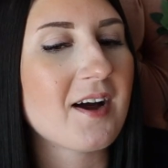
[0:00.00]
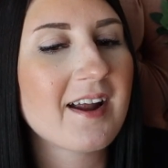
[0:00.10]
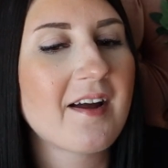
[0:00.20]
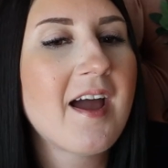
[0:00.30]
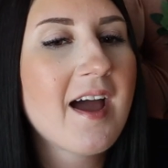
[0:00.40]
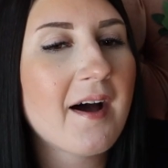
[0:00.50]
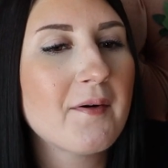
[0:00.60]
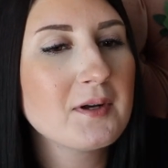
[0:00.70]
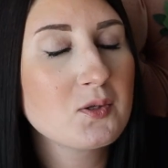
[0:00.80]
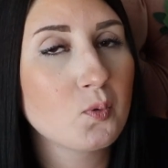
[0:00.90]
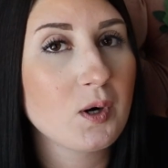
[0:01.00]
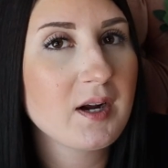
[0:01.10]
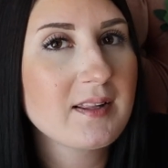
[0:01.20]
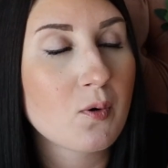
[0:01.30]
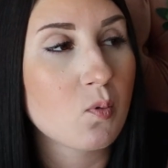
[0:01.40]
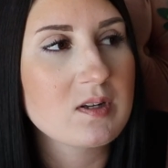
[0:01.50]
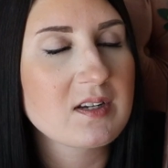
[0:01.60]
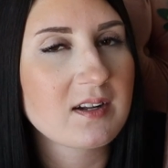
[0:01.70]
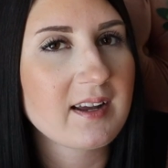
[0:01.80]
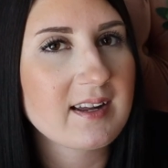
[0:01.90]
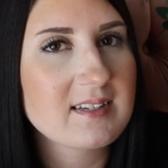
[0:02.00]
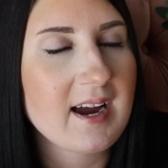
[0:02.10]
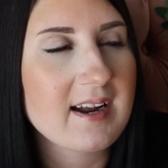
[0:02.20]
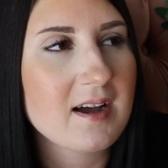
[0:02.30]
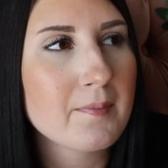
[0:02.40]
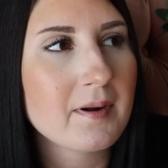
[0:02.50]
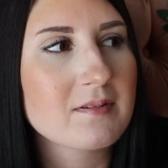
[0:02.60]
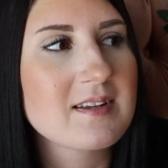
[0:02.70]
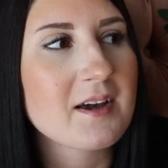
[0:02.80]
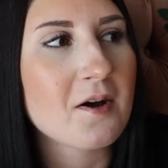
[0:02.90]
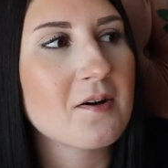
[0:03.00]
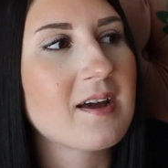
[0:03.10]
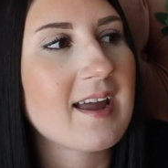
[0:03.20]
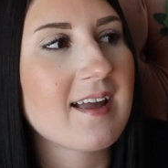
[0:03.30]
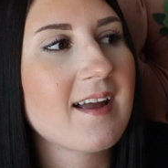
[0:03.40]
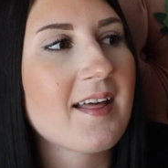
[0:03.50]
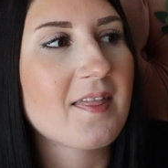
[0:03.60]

I I was worried that wasn't going to get tied up and I was like, "Okay,